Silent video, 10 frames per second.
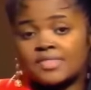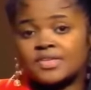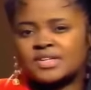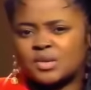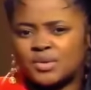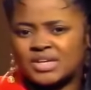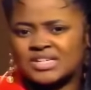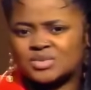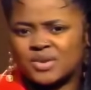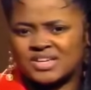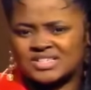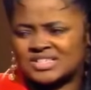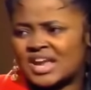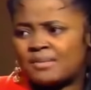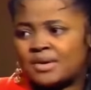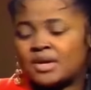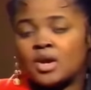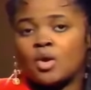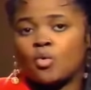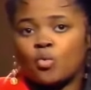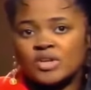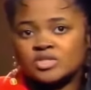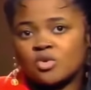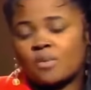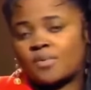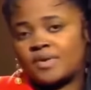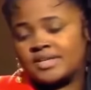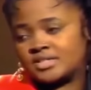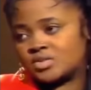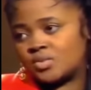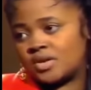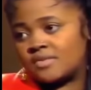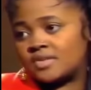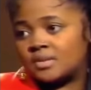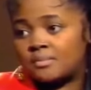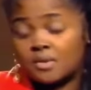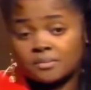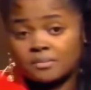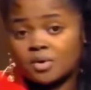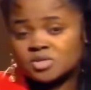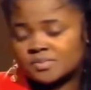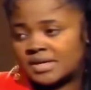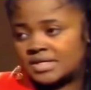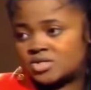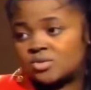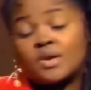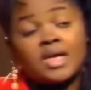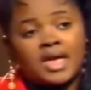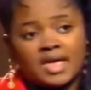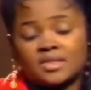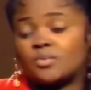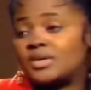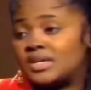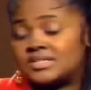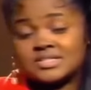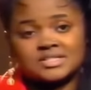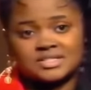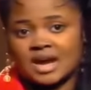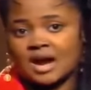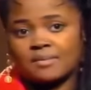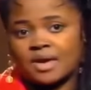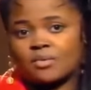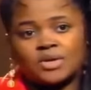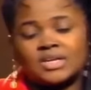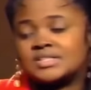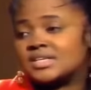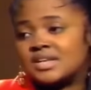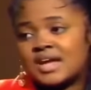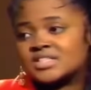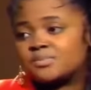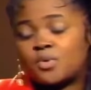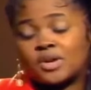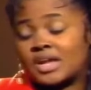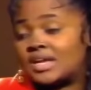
I think that we need to examine which corporations we're giving the mo most money to, and then we need to stop, and we need to not support